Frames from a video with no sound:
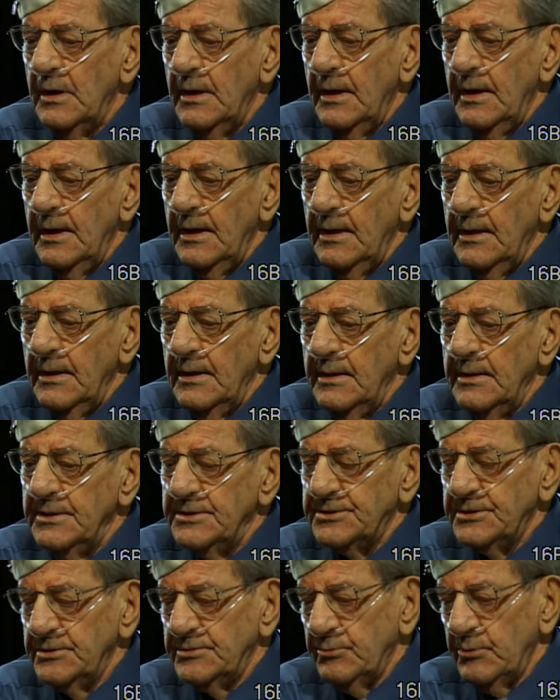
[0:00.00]
He said what
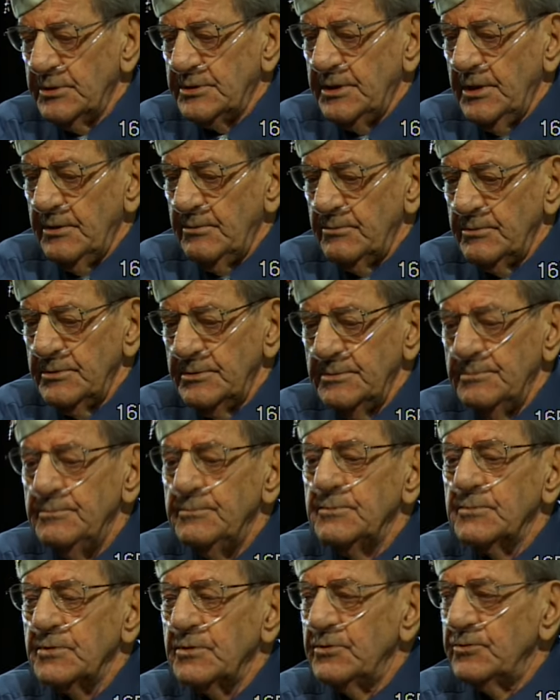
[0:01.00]
they were, going
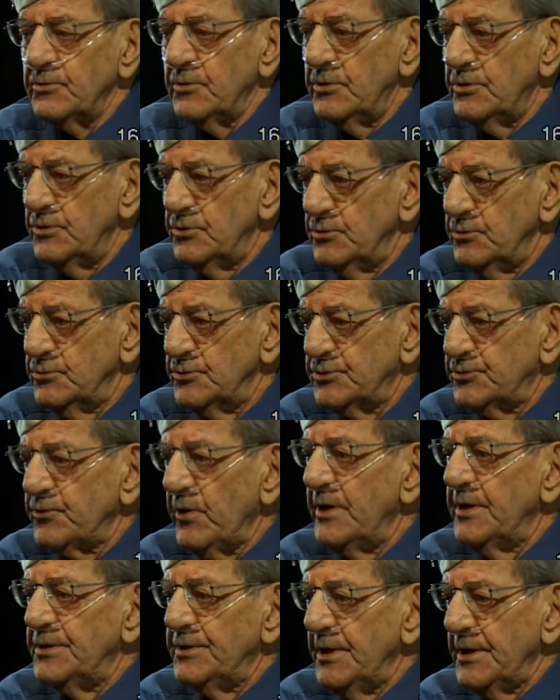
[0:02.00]
to do was try to take the
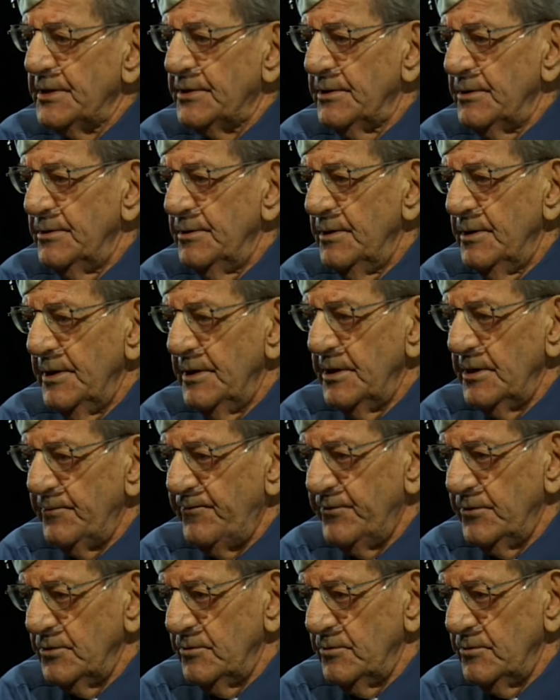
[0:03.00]
airfield back.